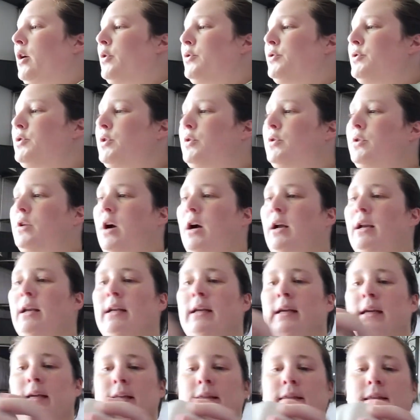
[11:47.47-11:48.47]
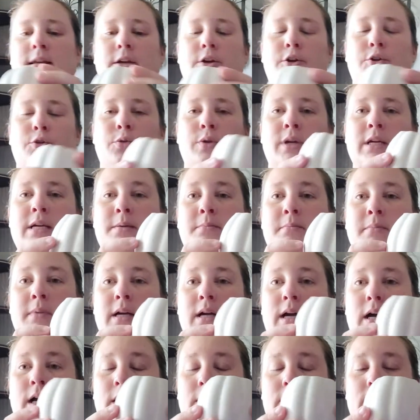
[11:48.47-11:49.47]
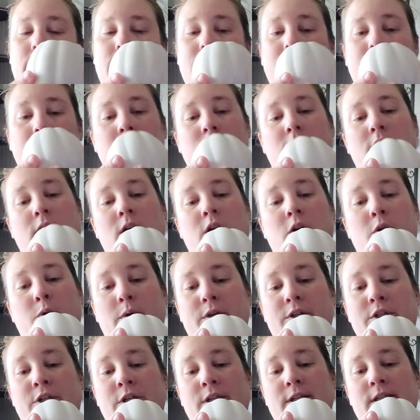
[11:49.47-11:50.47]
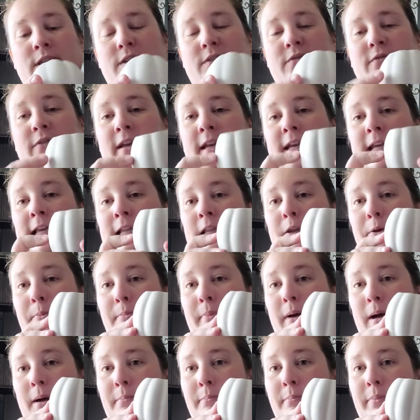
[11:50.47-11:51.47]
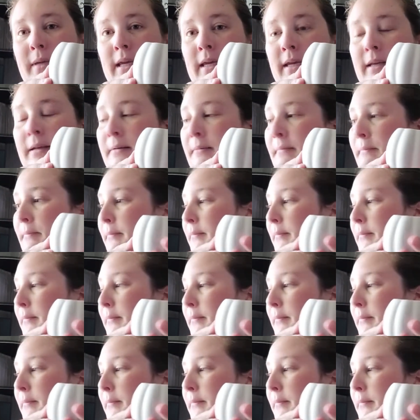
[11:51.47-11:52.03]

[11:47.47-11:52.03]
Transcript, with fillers: also got it in the cream color, which is Vanilla Pumpkin.